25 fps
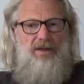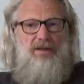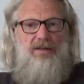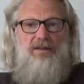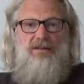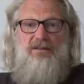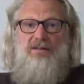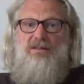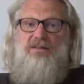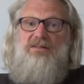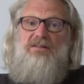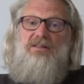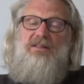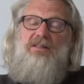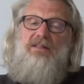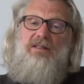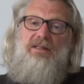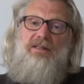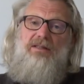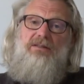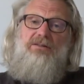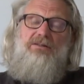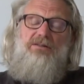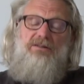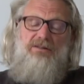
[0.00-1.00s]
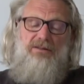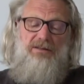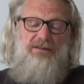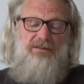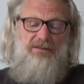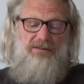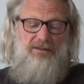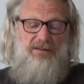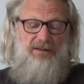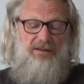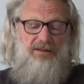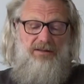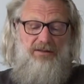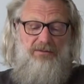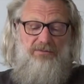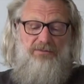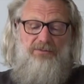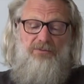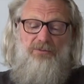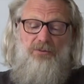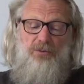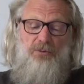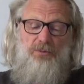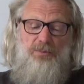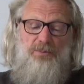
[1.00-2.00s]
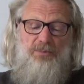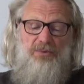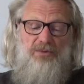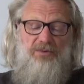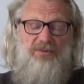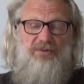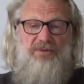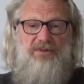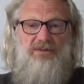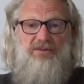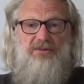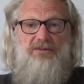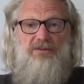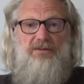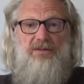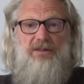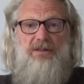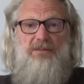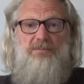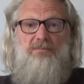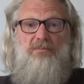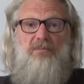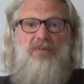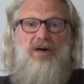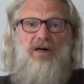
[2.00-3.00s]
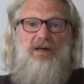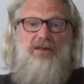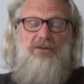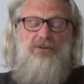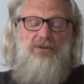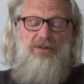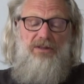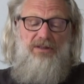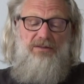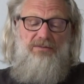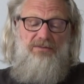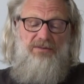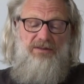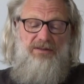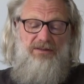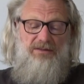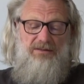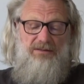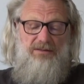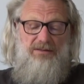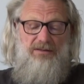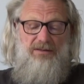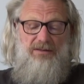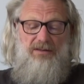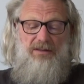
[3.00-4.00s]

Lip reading: Kristien Hens is a full professor in bioethics